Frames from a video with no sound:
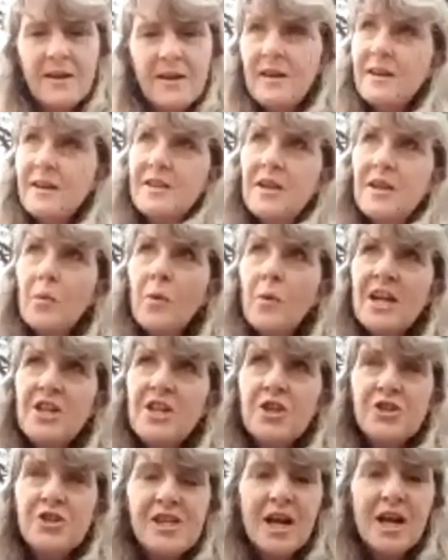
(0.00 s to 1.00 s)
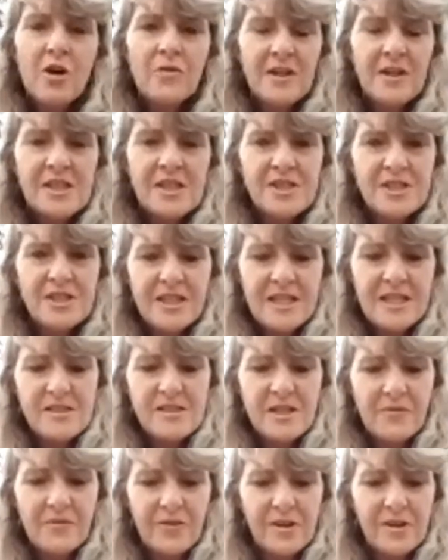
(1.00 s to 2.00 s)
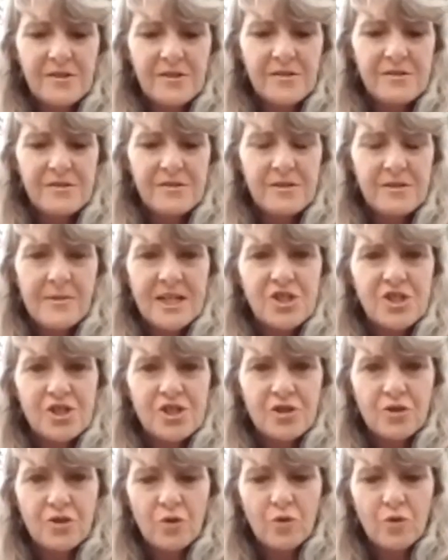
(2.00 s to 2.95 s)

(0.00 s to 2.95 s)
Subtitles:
when you delve into these different dimensional